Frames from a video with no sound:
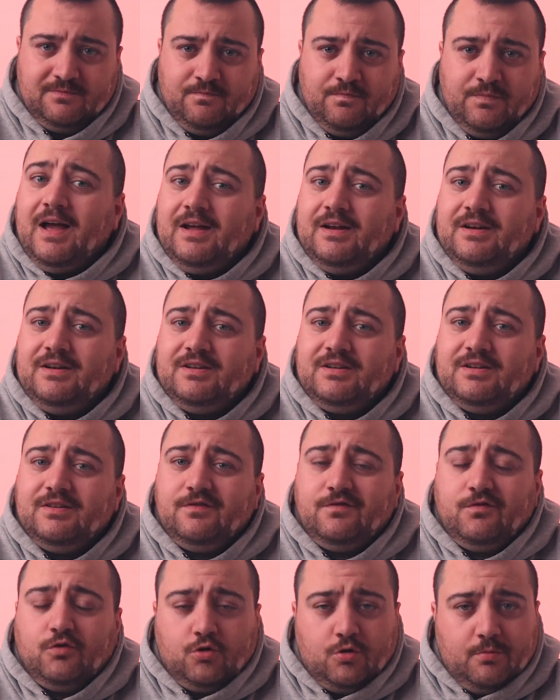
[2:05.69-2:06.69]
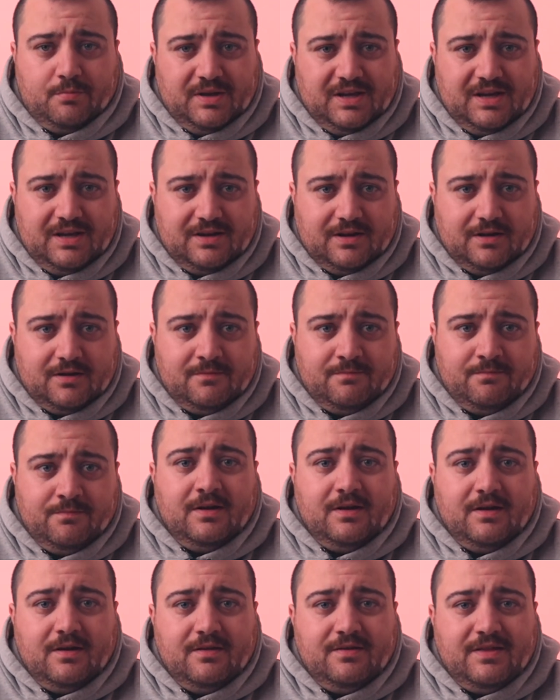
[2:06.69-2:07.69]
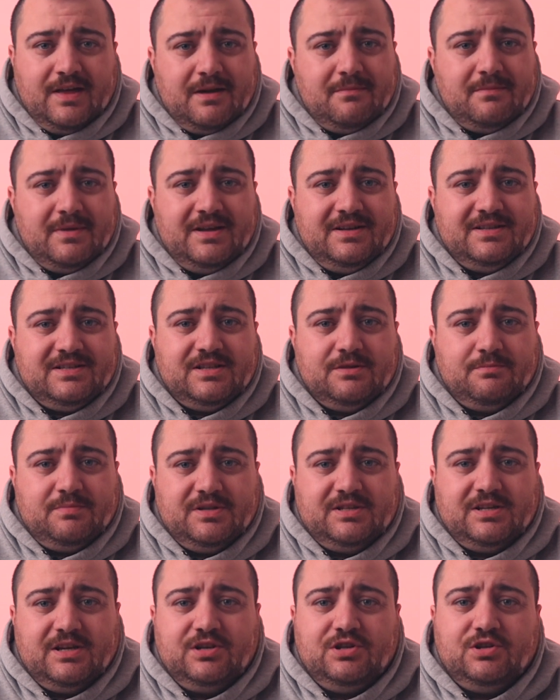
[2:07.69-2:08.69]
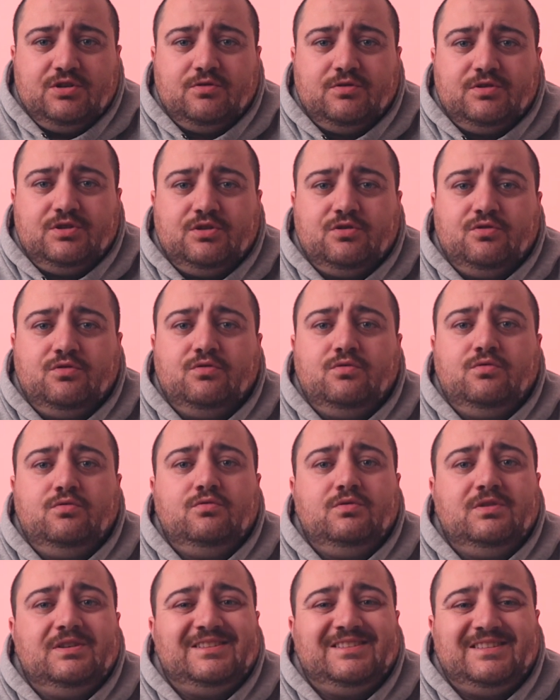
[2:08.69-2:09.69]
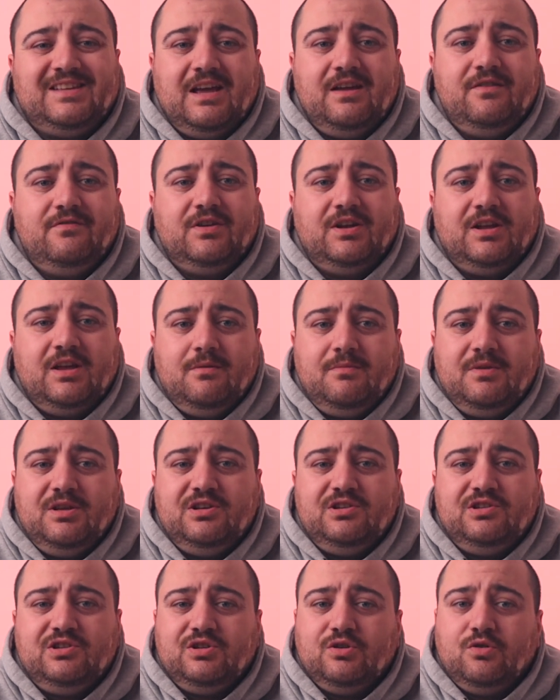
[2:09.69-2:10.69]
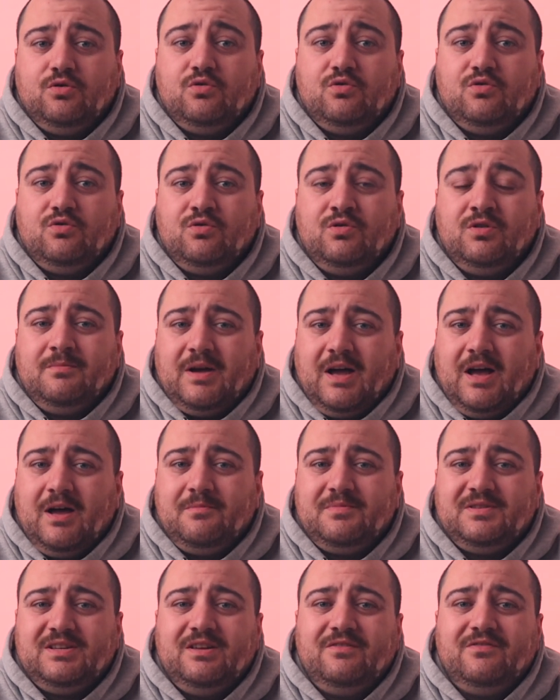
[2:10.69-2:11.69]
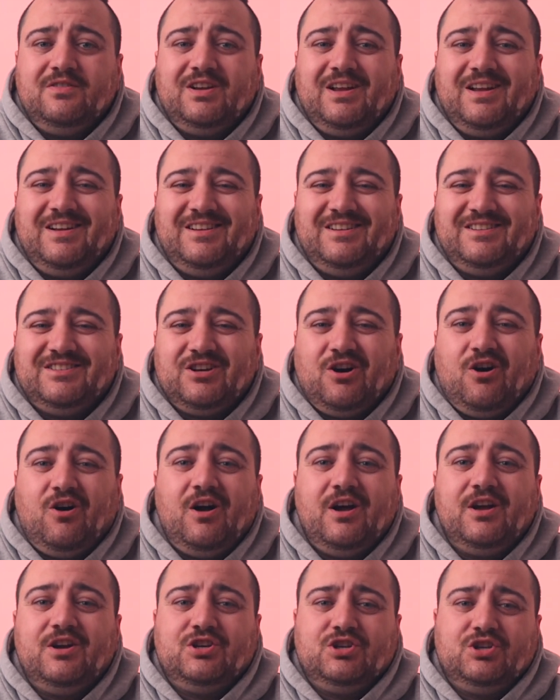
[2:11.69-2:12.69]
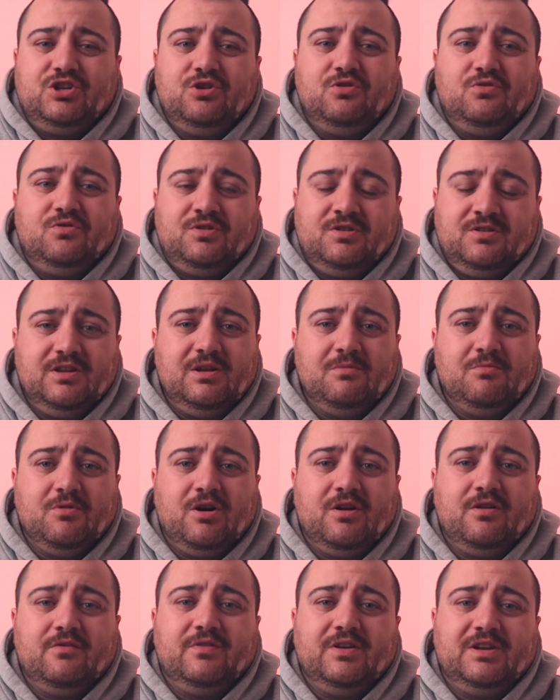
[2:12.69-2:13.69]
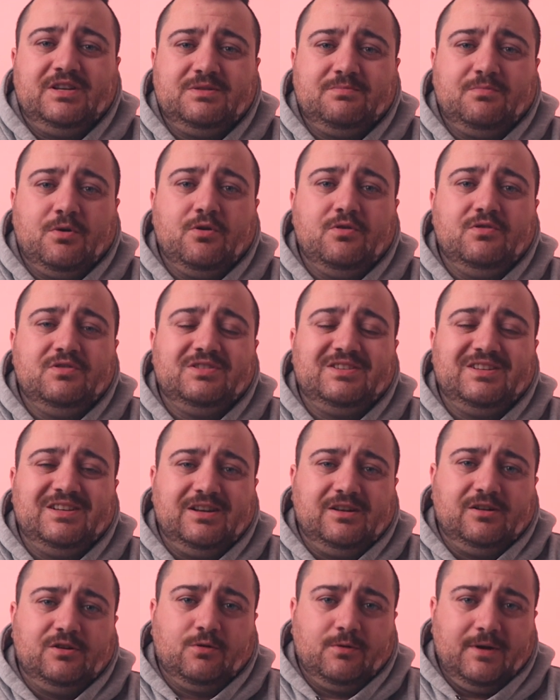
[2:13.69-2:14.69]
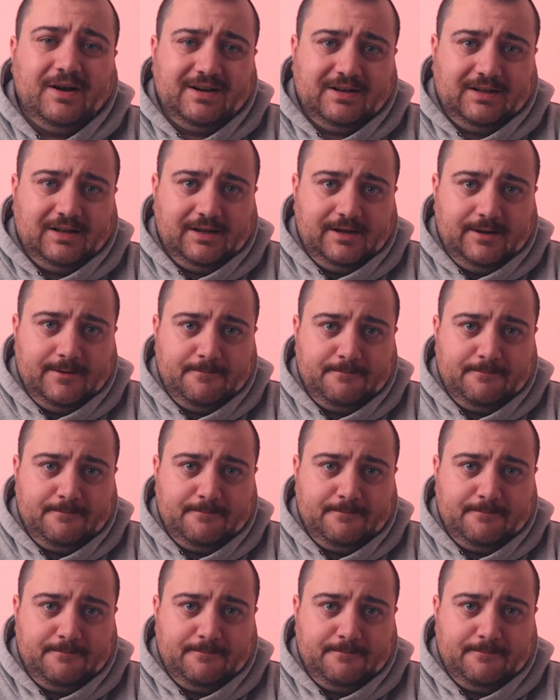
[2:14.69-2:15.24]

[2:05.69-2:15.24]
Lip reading: And for a beginner, that means the potential to save an image or perhaps even an entire shoot that you might have exposed incorrectly.